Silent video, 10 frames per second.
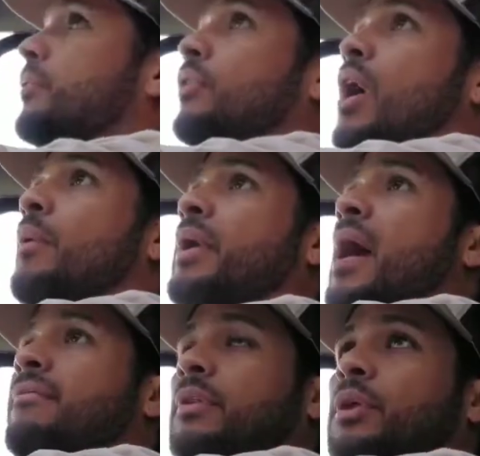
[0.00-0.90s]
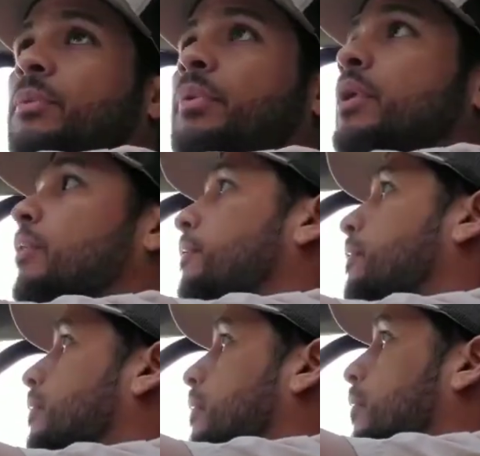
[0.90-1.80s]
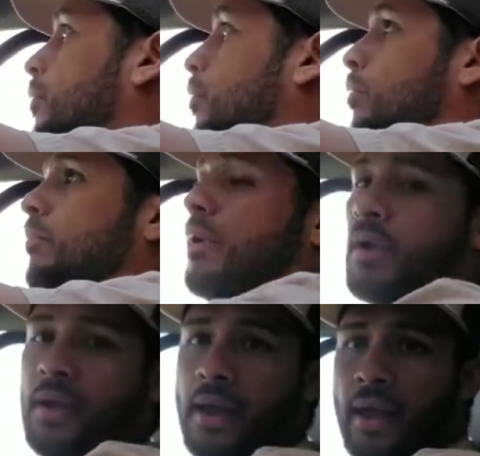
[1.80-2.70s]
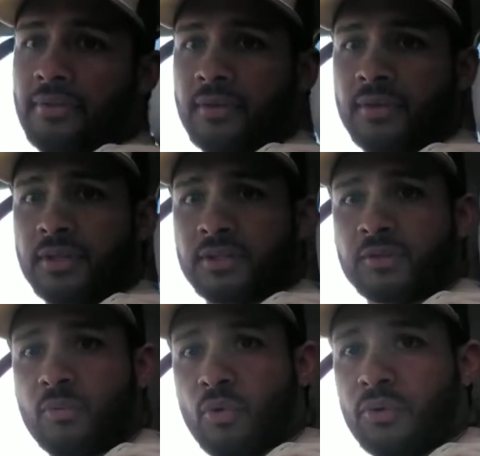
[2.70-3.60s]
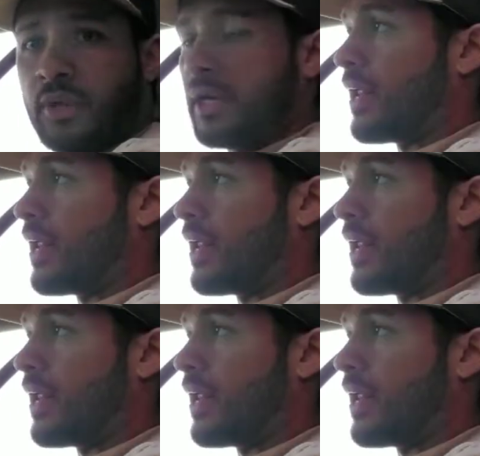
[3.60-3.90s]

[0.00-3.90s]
so now we have a little bit of room. I think this is more than